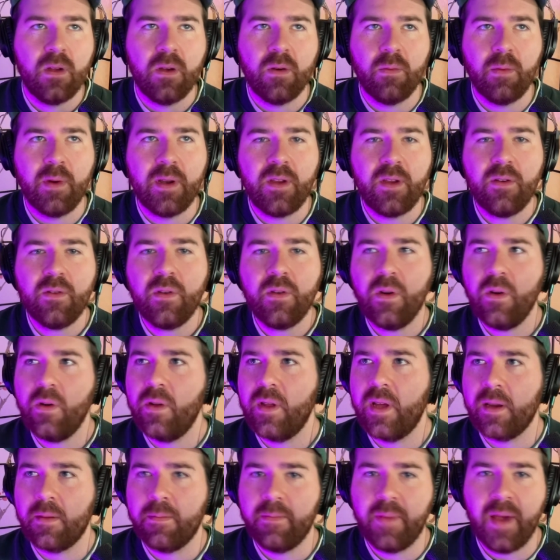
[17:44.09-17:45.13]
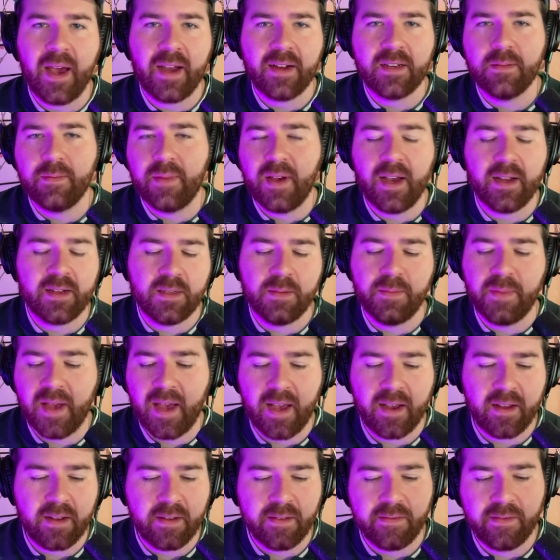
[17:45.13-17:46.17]
when you go like back to back to
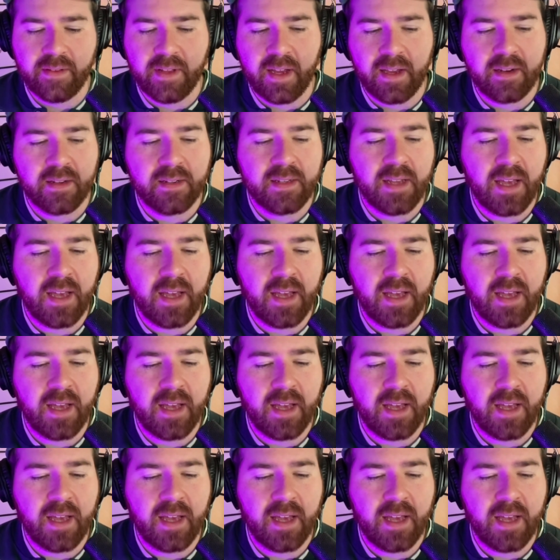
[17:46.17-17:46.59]
back of like